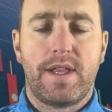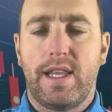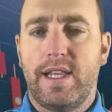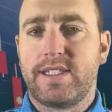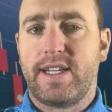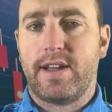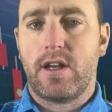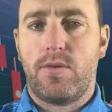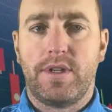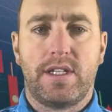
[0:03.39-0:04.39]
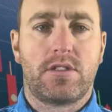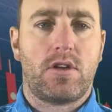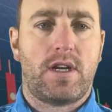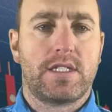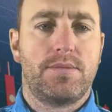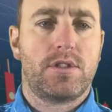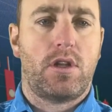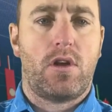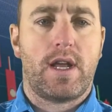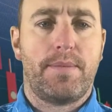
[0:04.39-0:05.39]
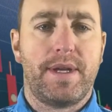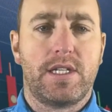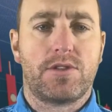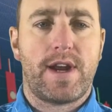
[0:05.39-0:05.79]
Let's get it going. Let's talk some Solana because